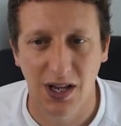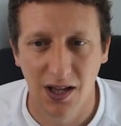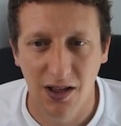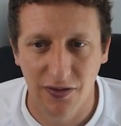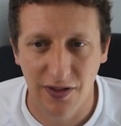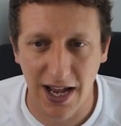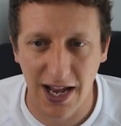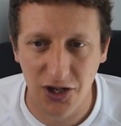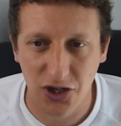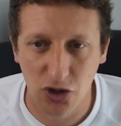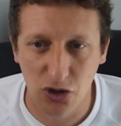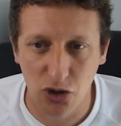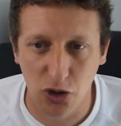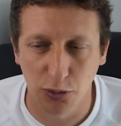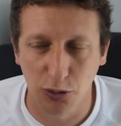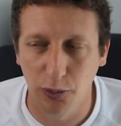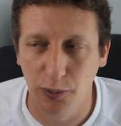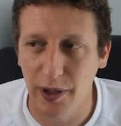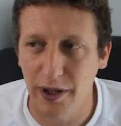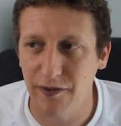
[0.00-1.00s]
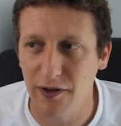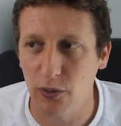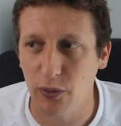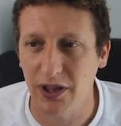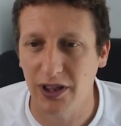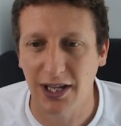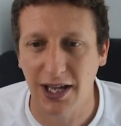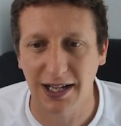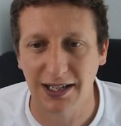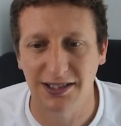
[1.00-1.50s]
There's your double pivot
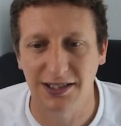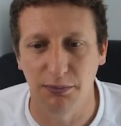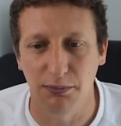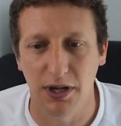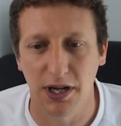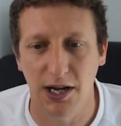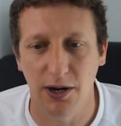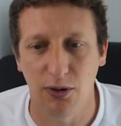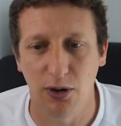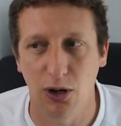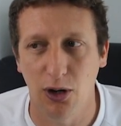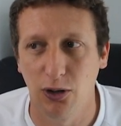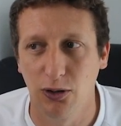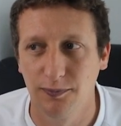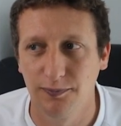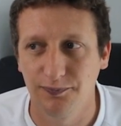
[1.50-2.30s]
with Casemiro.